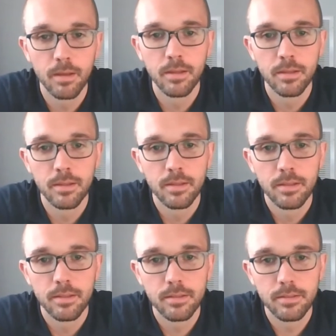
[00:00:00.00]

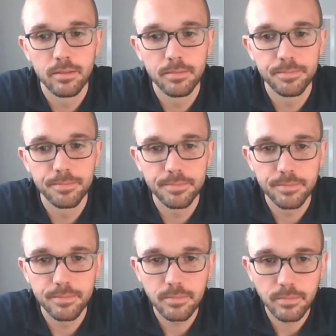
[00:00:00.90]

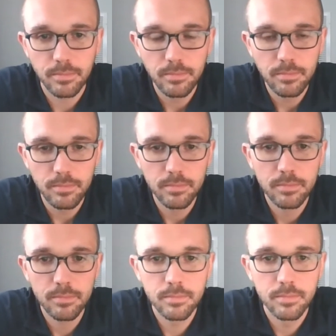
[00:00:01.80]

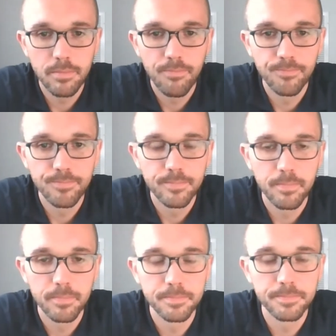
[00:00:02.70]

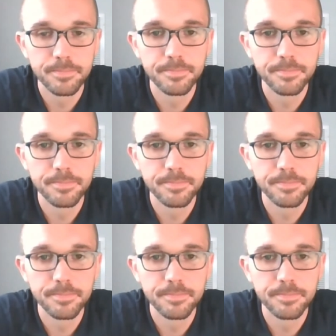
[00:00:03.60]
(not speaking)